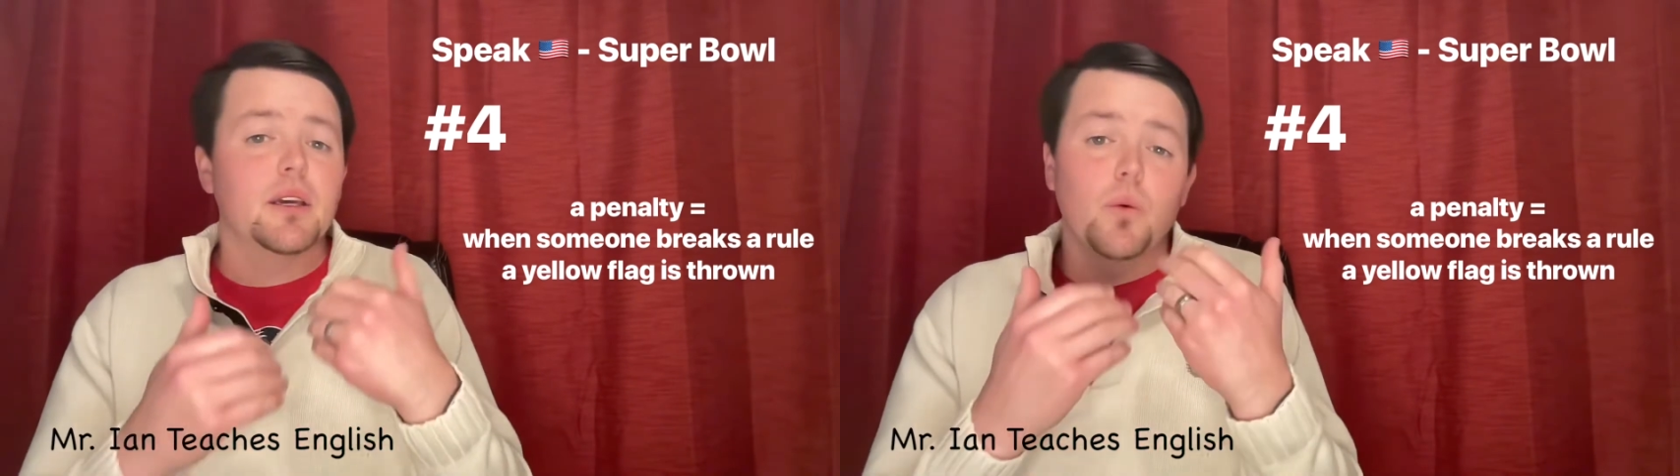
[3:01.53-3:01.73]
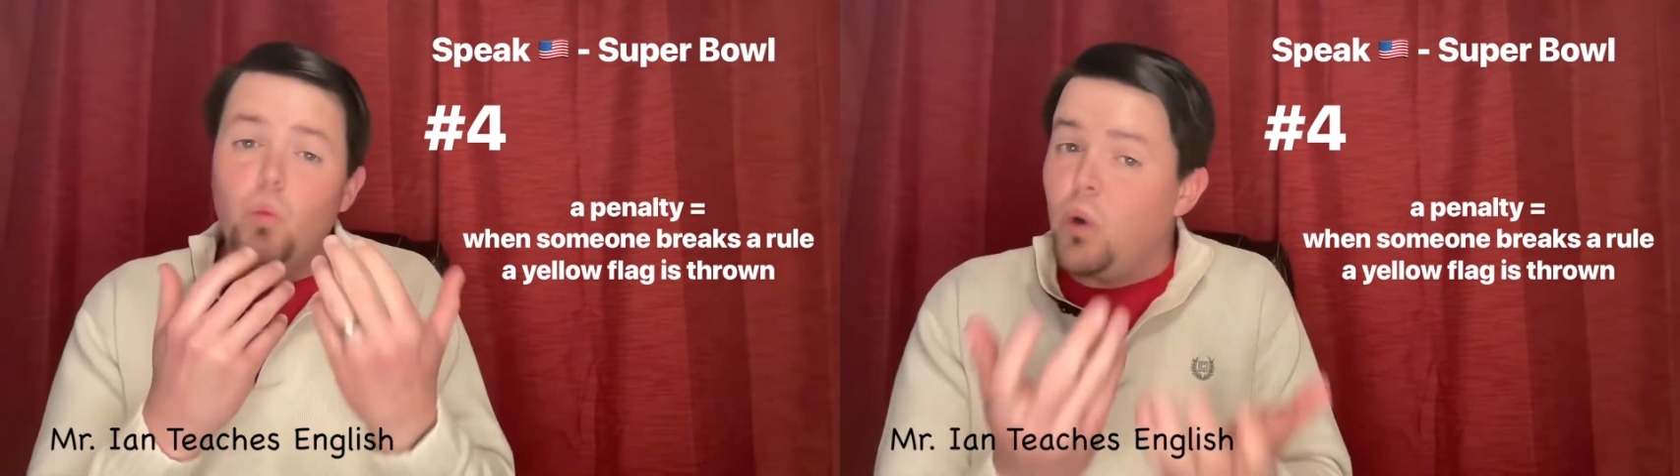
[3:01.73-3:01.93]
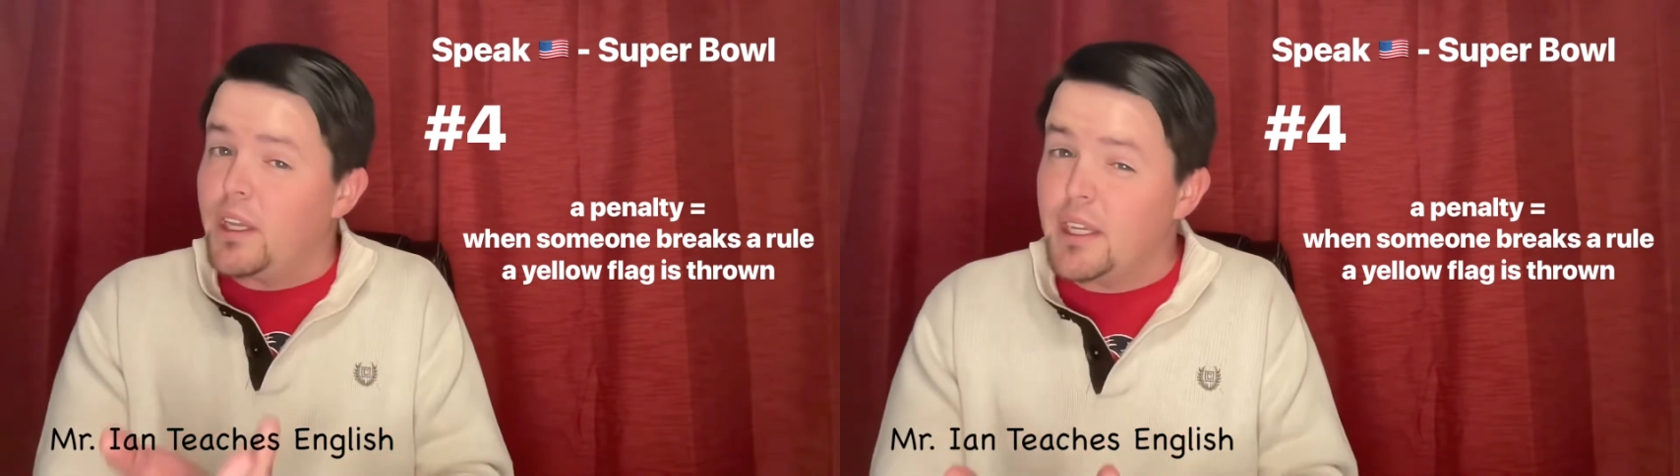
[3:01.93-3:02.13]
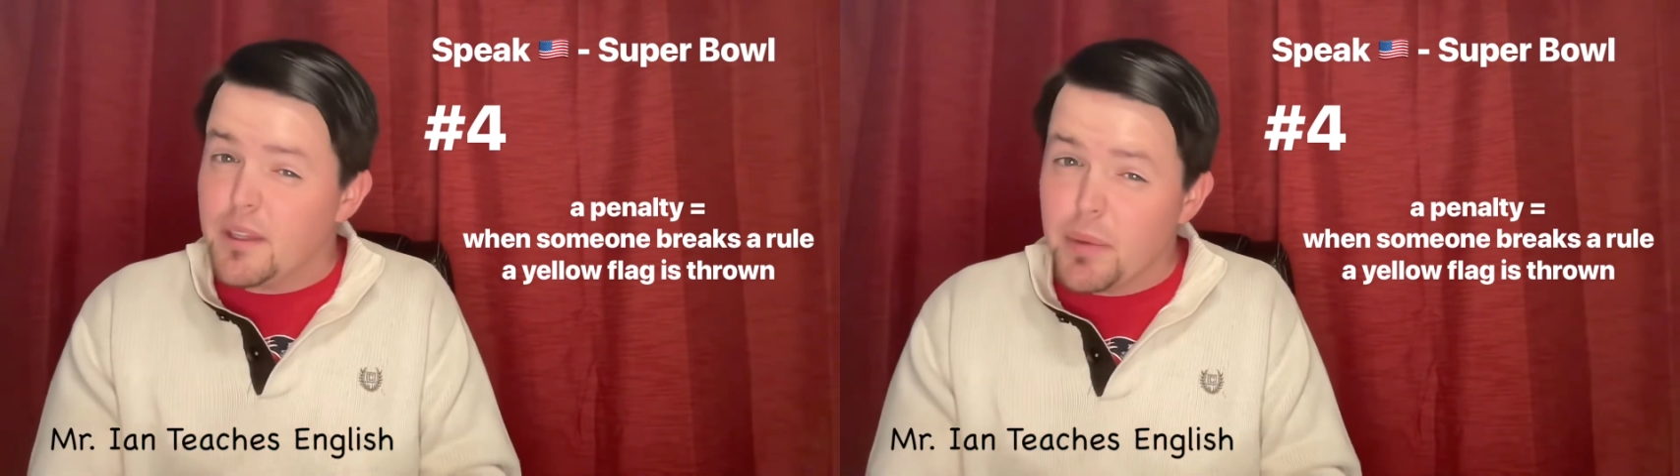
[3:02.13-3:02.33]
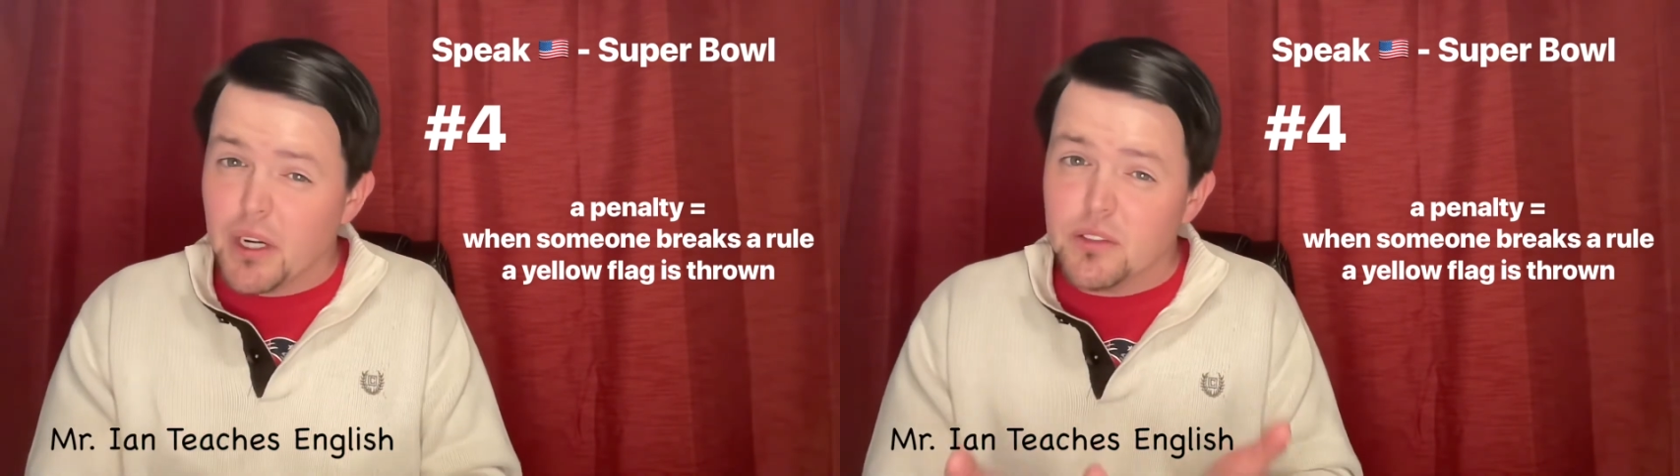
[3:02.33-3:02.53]
what the
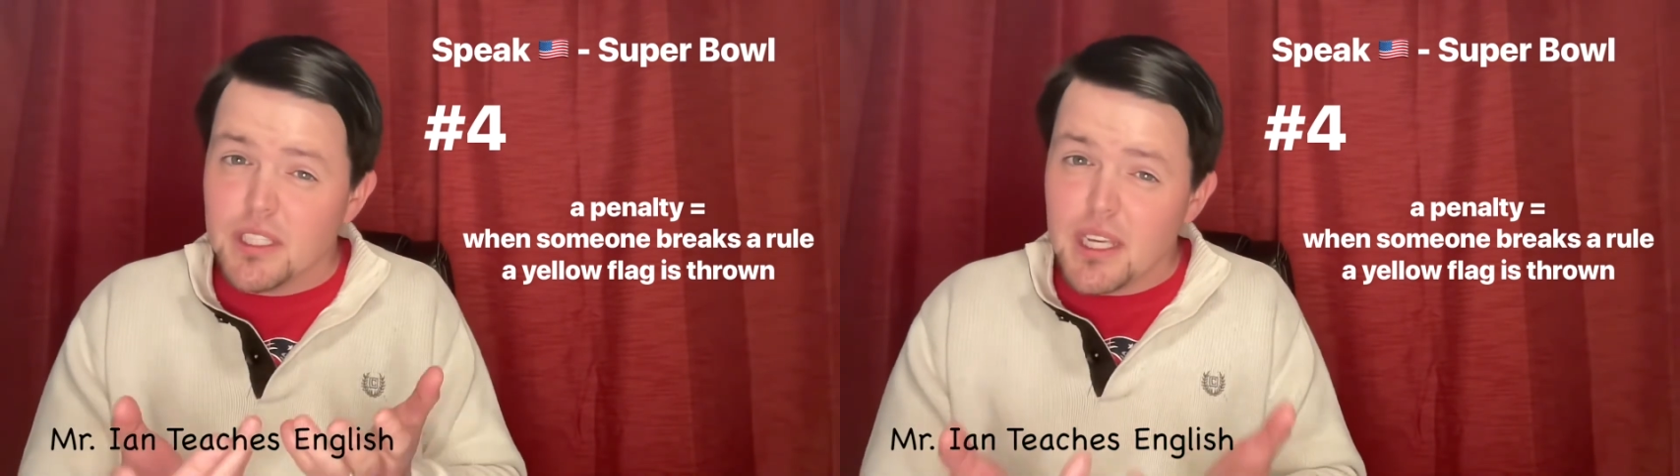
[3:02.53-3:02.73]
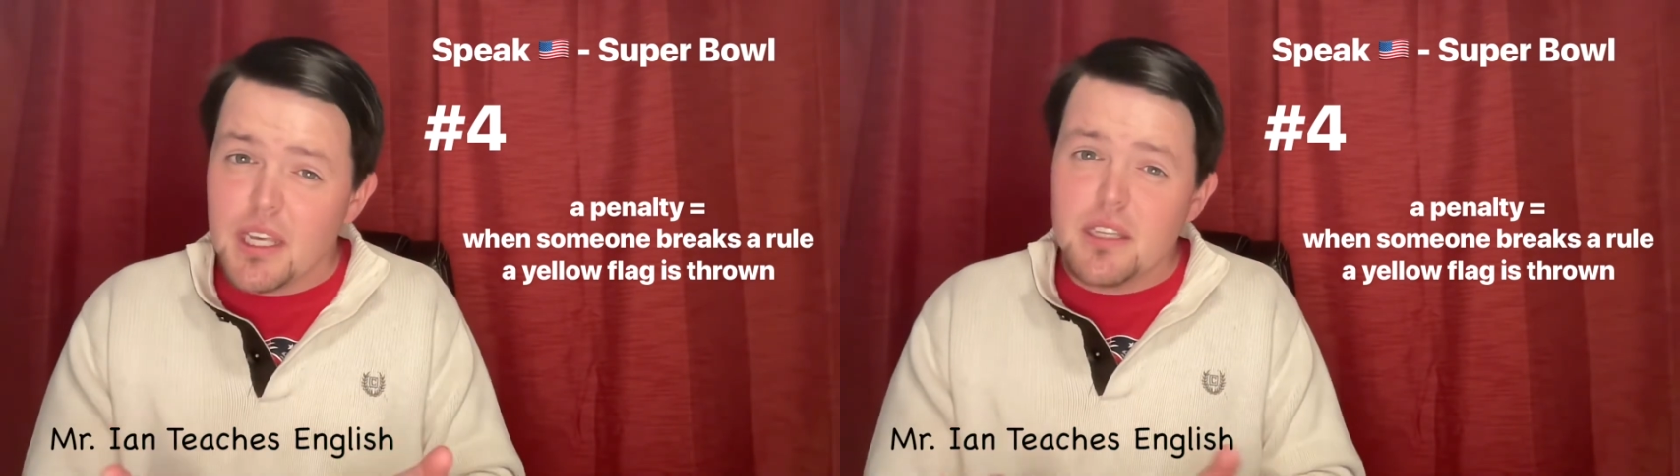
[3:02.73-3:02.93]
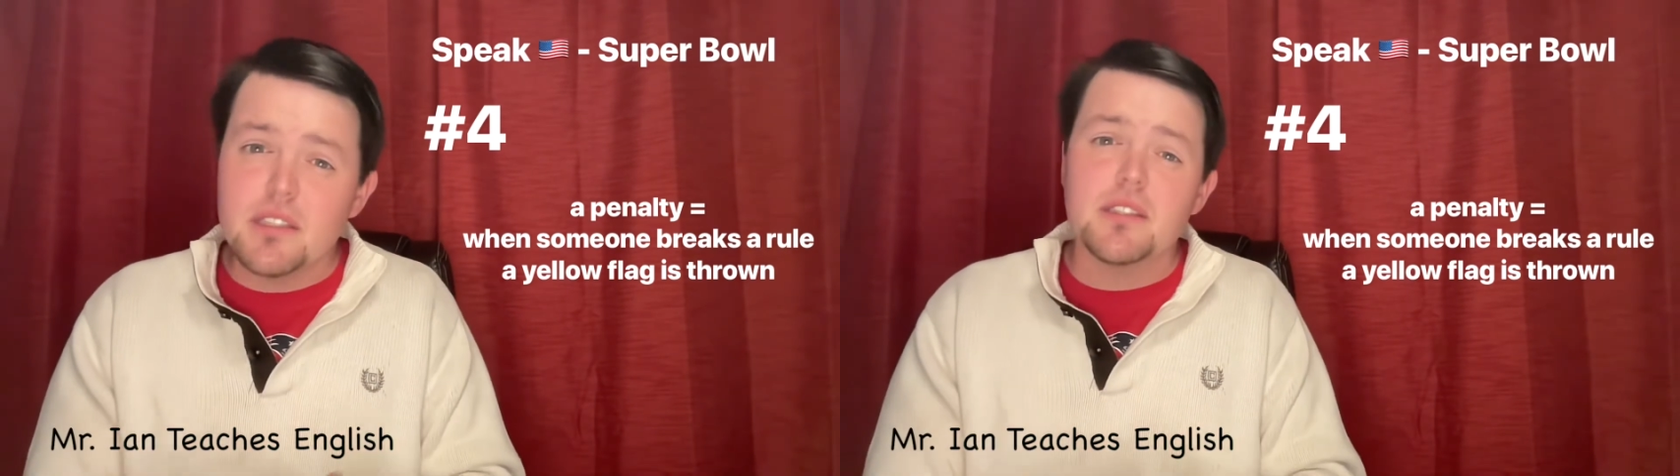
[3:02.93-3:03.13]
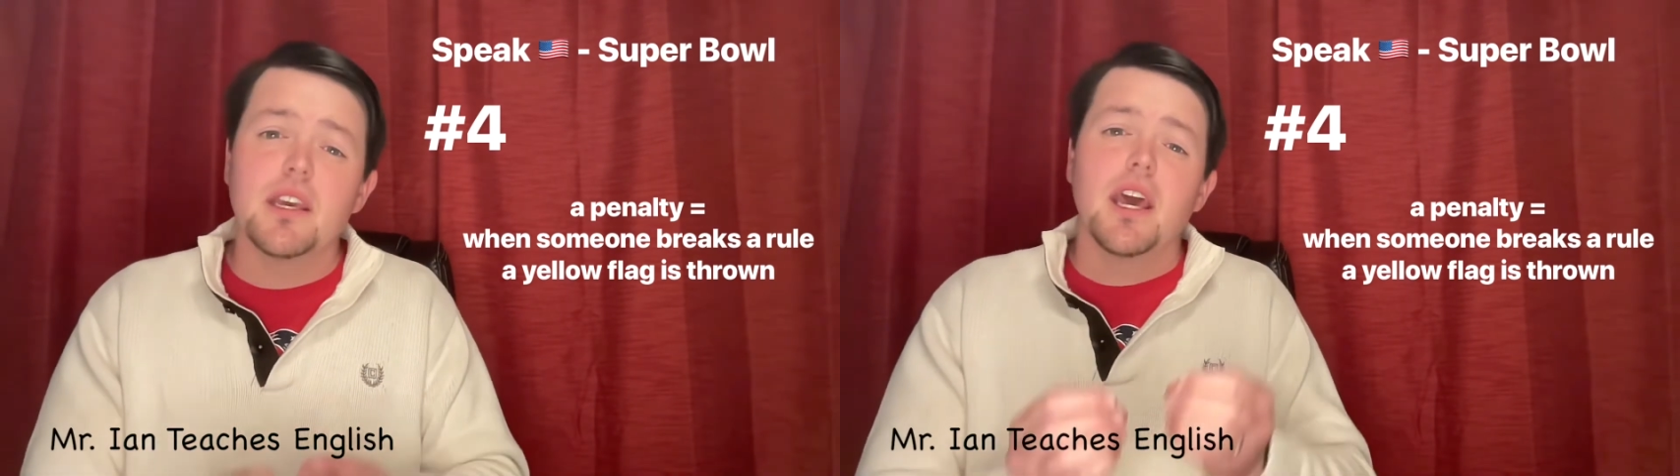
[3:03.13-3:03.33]
penalty is